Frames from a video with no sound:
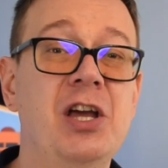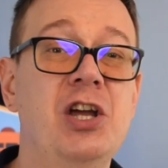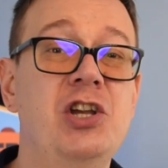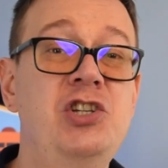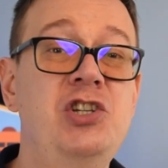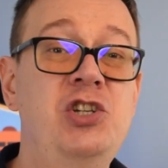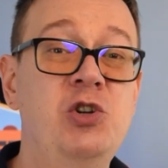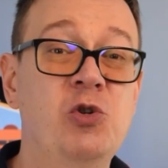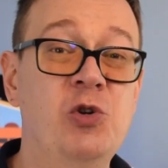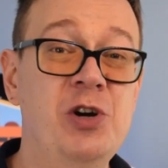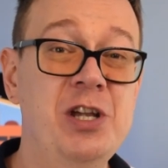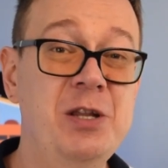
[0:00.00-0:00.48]

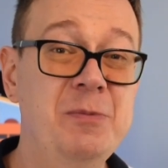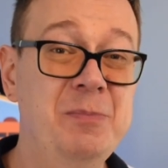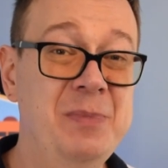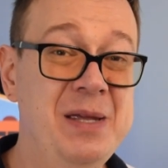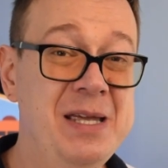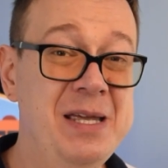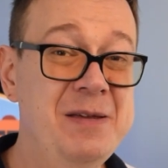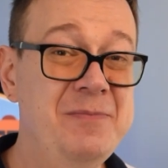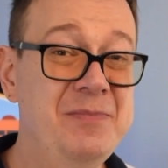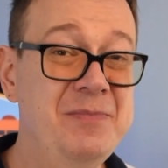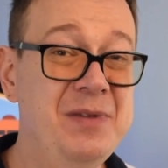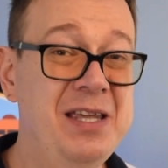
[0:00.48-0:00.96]
Join
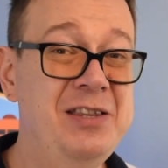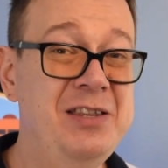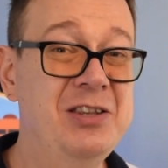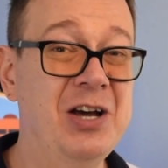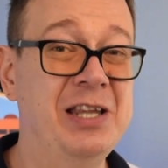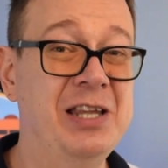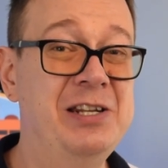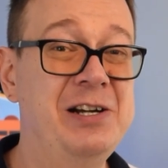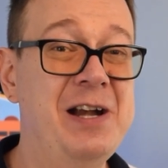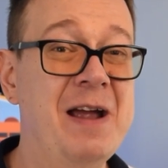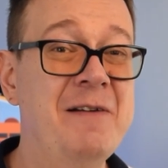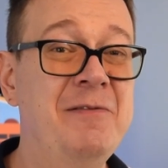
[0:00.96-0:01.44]
me in
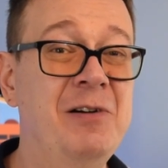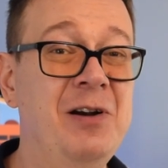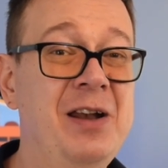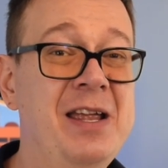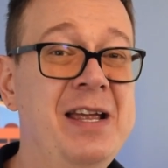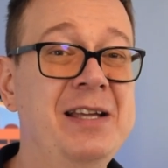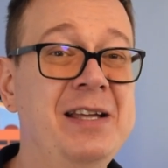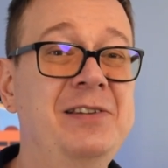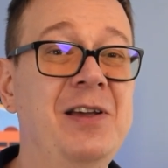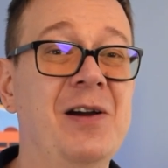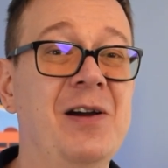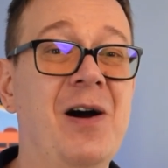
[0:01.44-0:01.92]

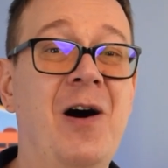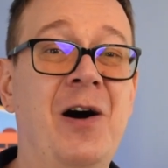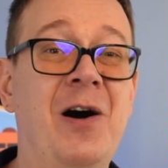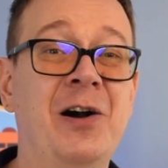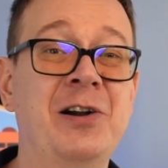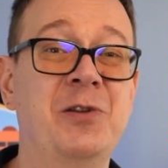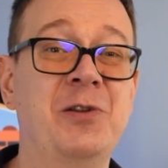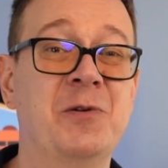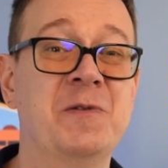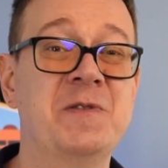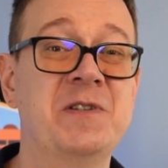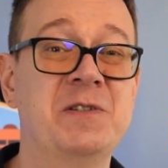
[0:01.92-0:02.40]
unraveling the
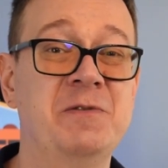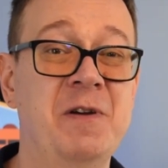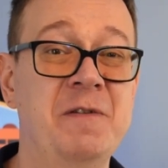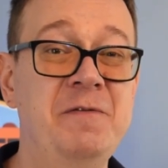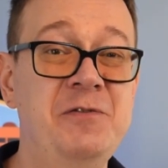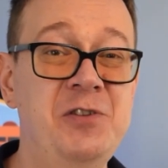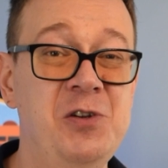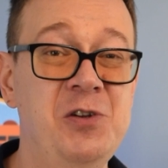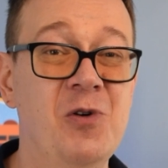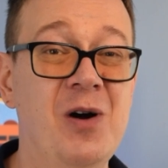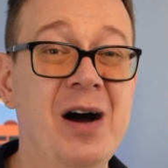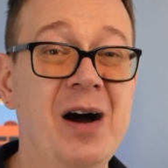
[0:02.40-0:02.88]
art of
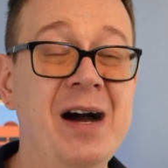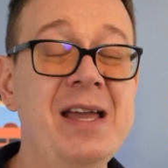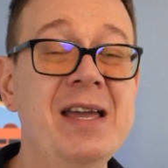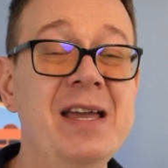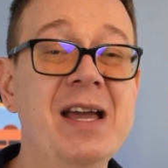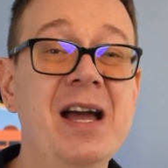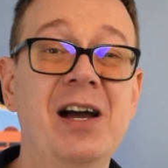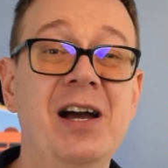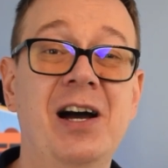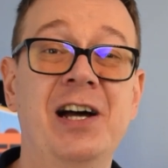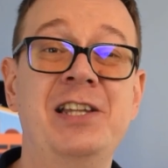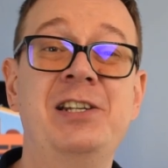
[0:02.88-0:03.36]
SwiftUI
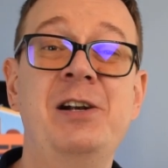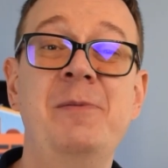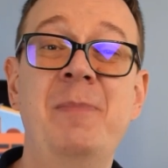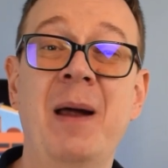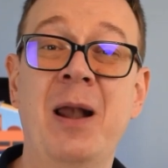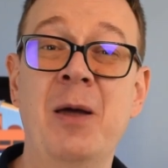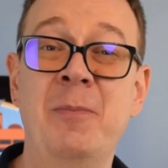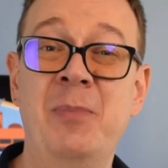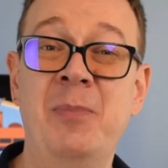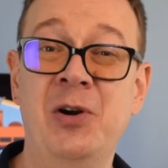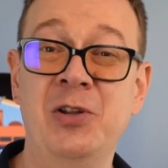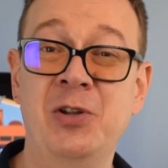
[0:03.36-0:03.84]
at
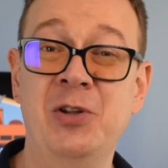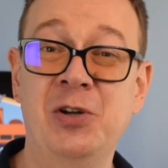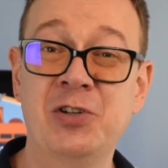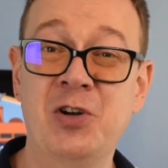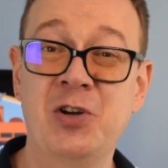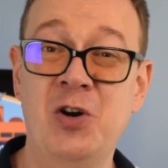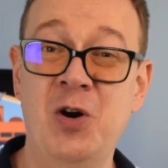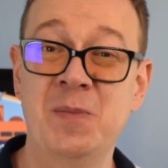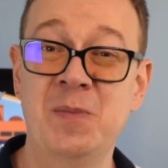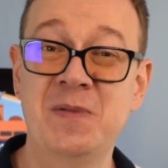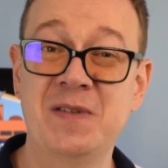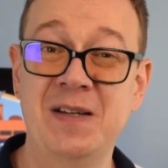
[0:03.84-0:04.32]
rebeloper dot
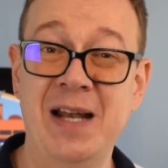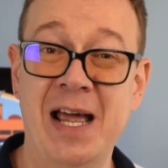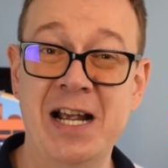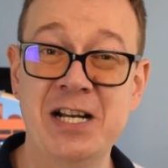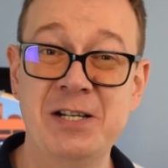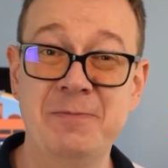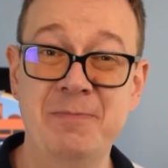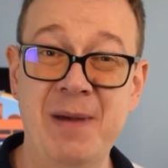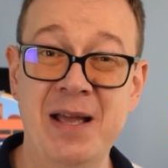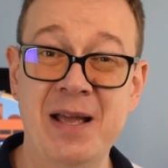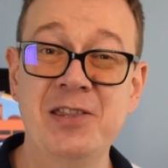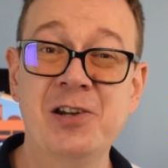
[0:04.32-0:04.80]
com
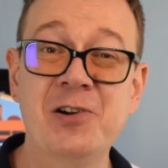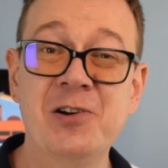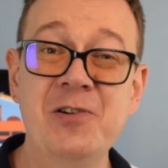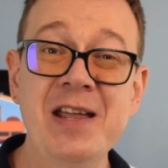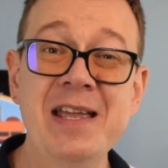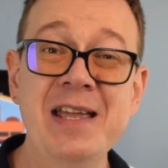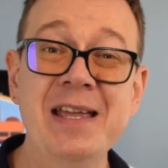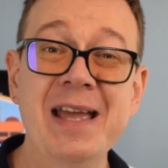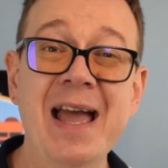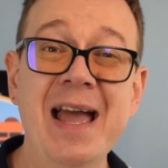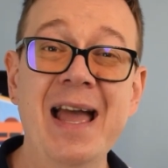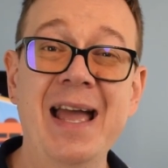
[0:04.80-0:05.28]
slash
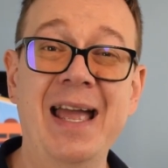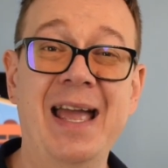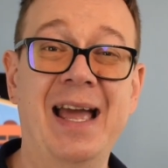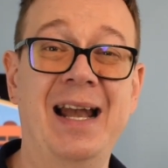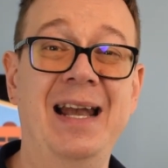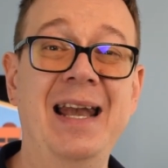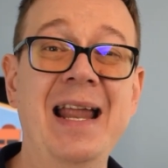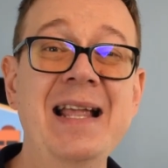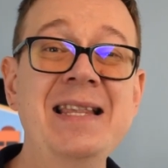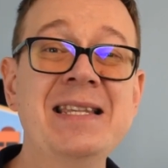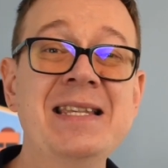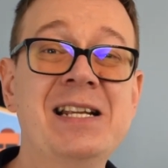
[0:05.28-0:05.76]
mentoring, and
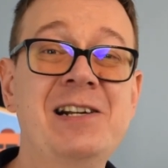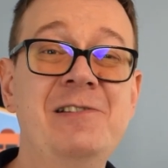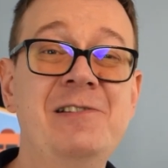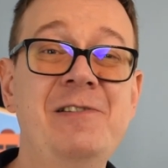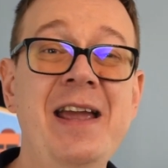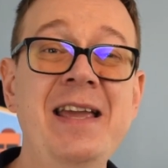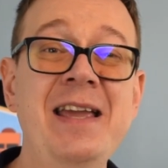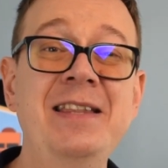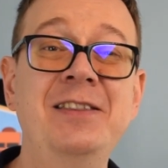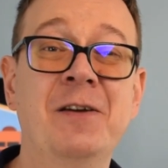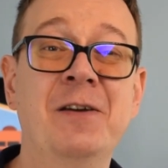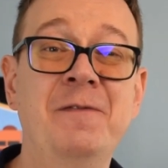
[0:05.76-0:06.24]
let's
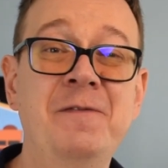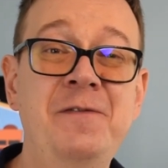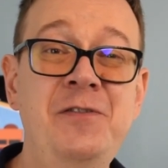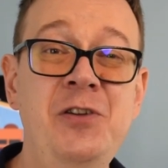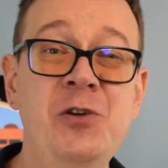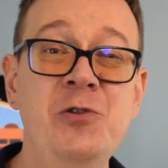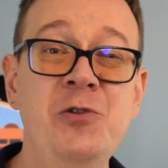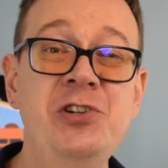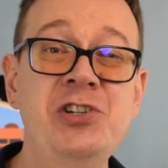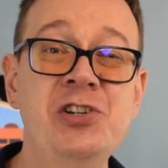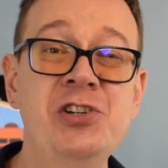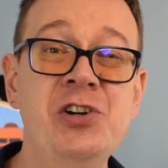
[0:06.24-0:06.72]
create the
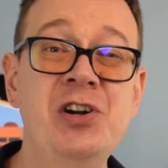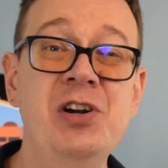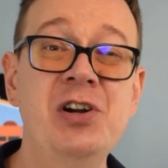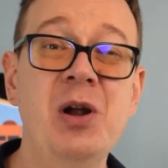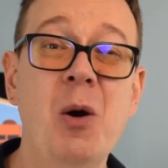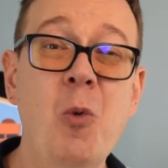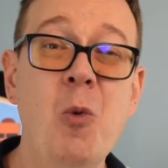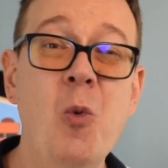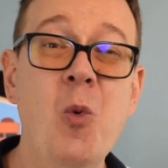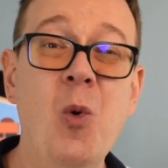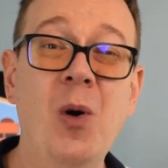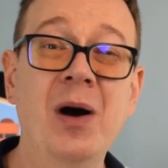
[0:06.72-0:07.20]
future
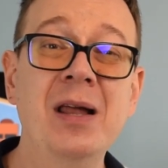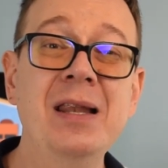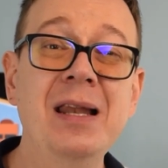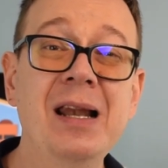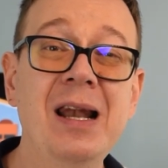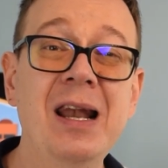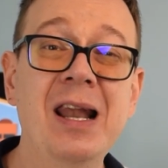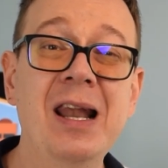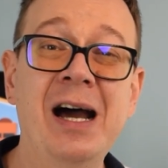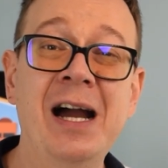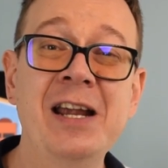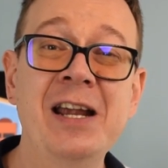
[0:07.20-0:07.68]
one
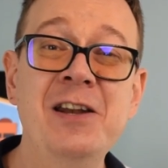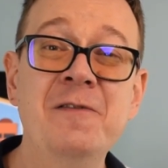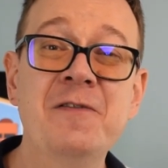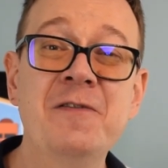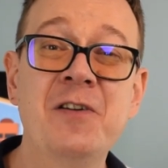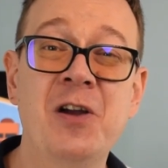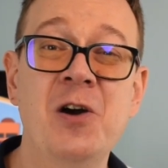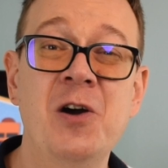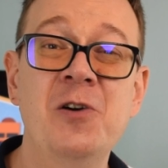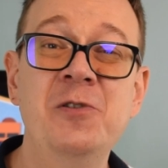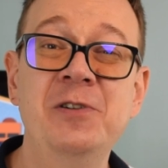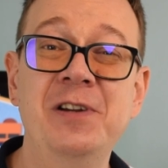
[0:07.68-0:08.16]
line of
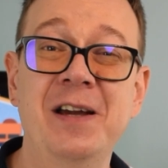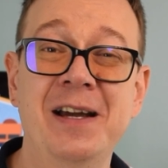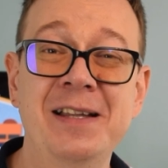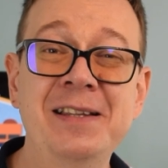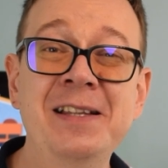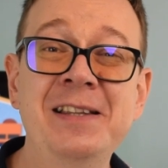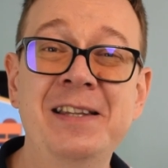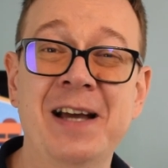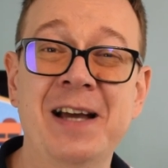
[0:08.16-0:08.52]
code at a